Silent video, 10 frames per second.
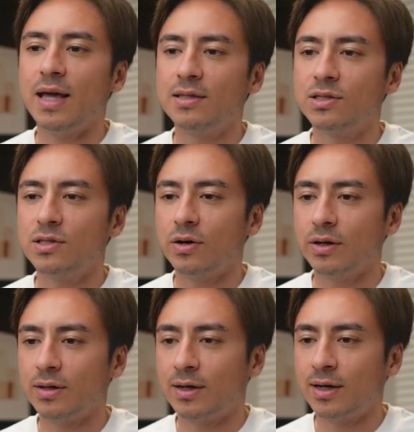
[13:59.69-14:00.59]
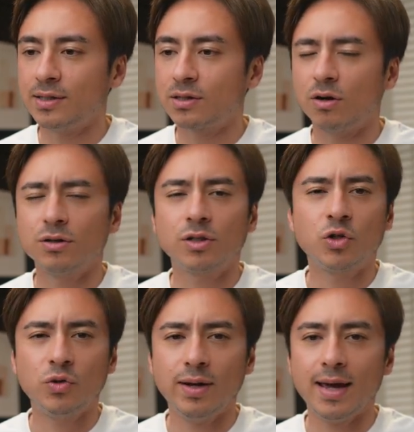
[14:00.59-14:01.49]
insert, uh, it's called
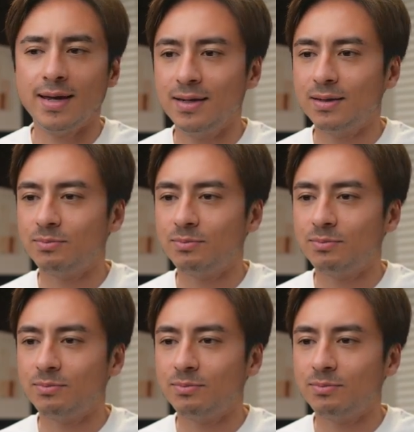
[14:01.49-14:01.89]
create,